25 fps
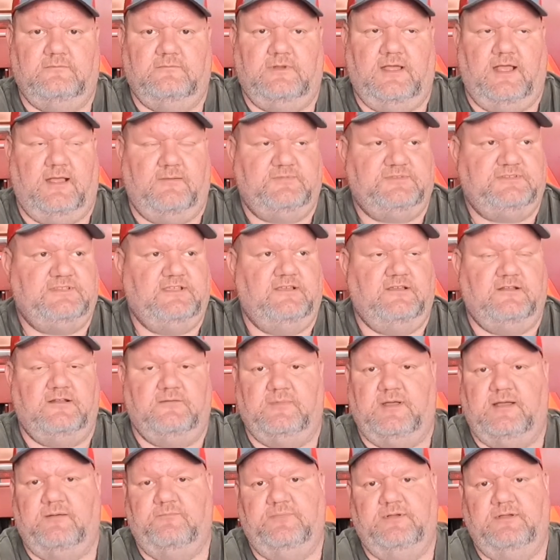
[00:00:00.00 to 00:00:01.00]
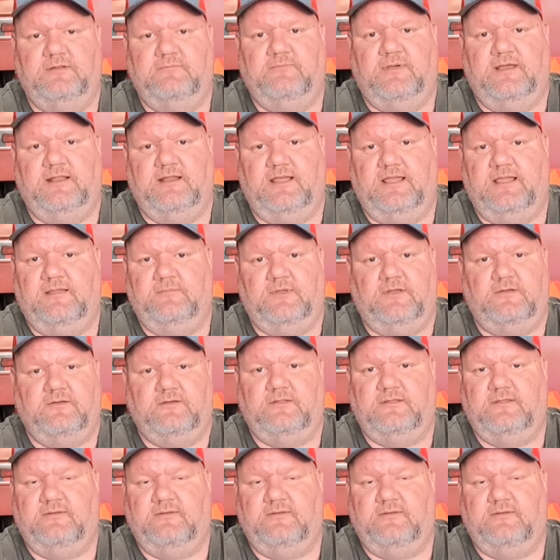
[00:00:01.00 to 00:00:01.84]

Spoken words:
I'm selling them. I'm putting my name on it.